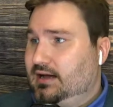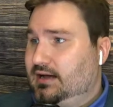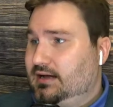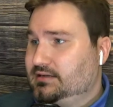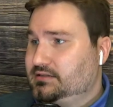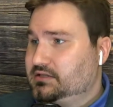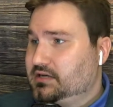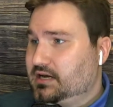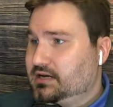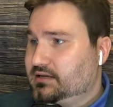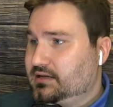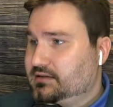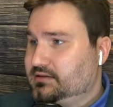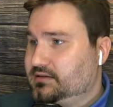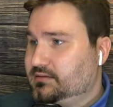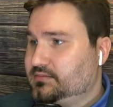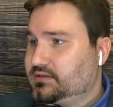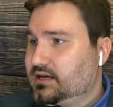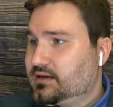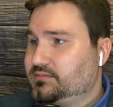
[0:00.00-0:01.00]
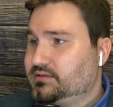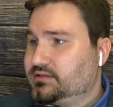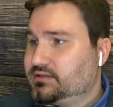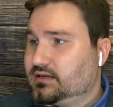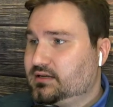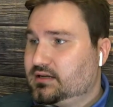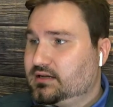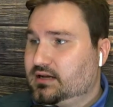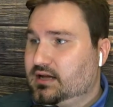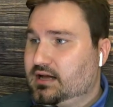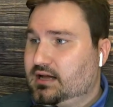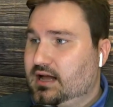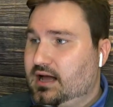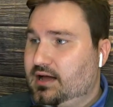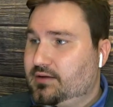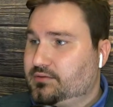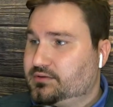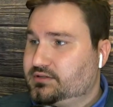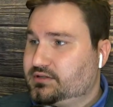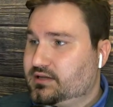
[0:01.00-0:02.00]
I sometimes a guy
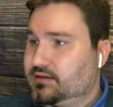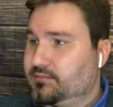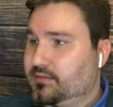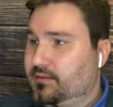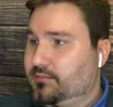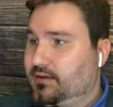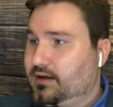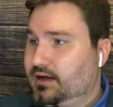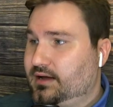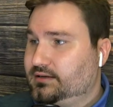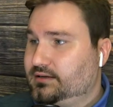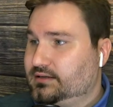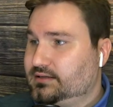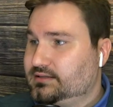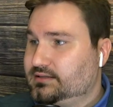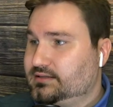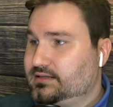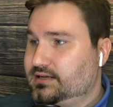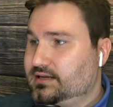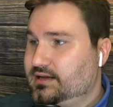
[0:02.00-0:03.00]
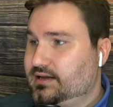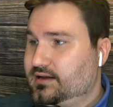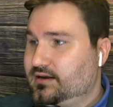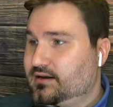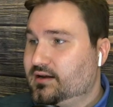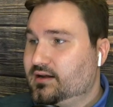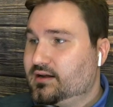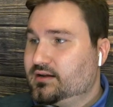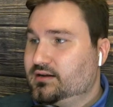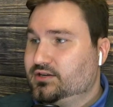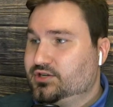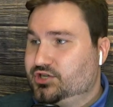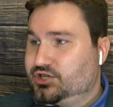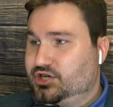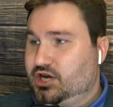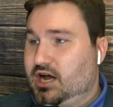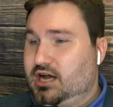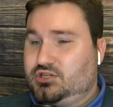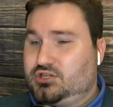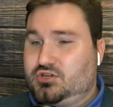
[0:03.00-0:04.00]
will slip my mind. Let's see here.
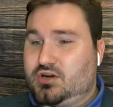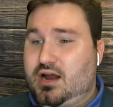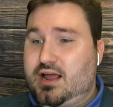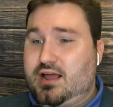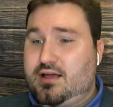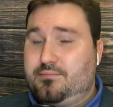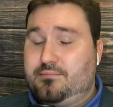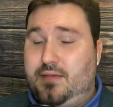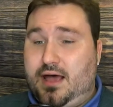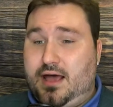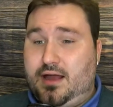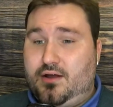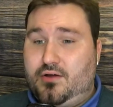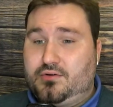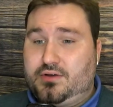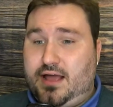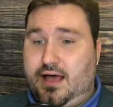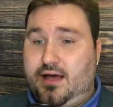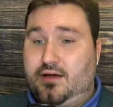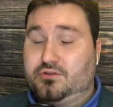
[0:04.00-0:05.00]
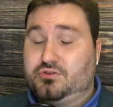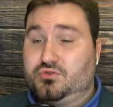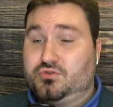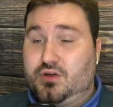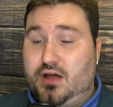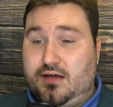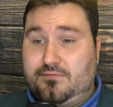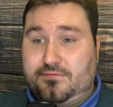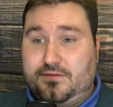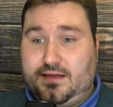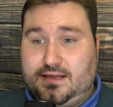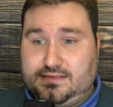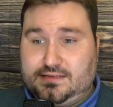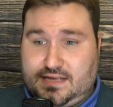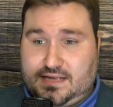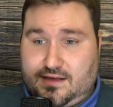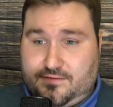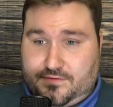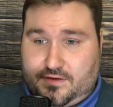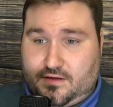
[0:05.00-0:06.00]
John Trey and Matt O'Dowd. Do not forget
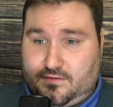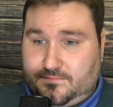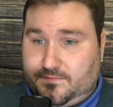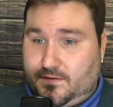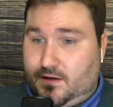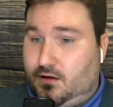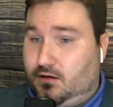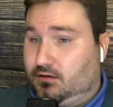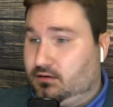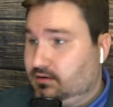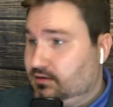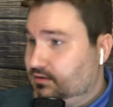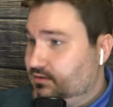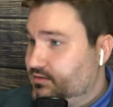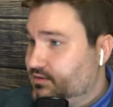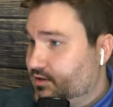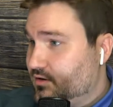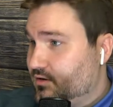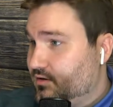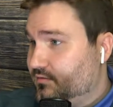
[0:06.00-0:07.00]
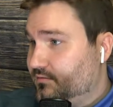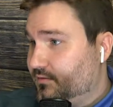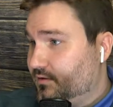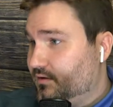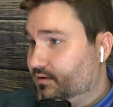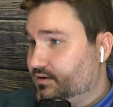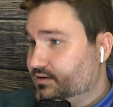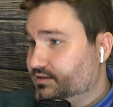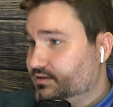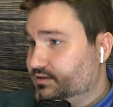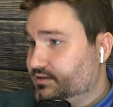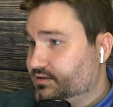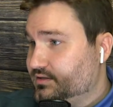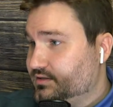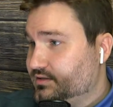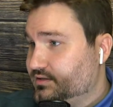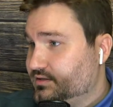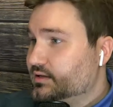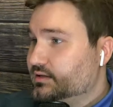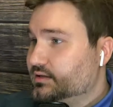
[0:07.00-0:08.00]
Tavion Falk, Turd Ferguson.
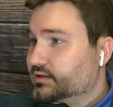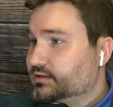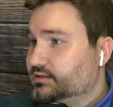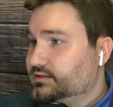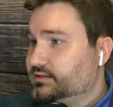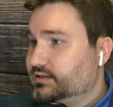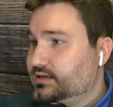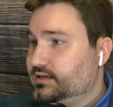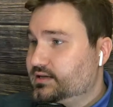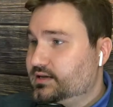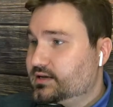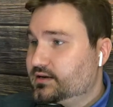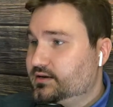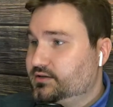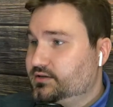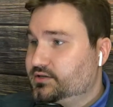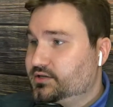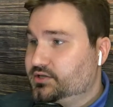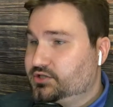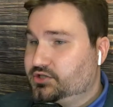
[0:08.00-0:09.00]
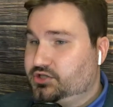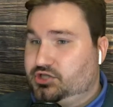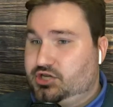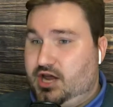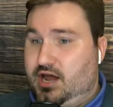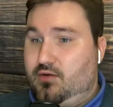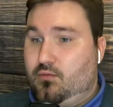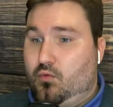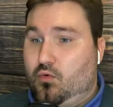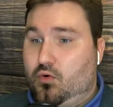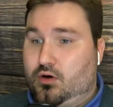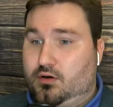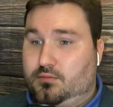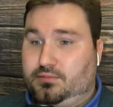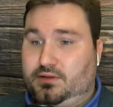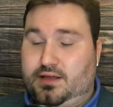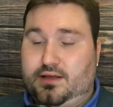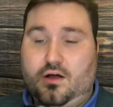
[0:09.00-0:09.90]
Let's see here. Does Jay Ward play?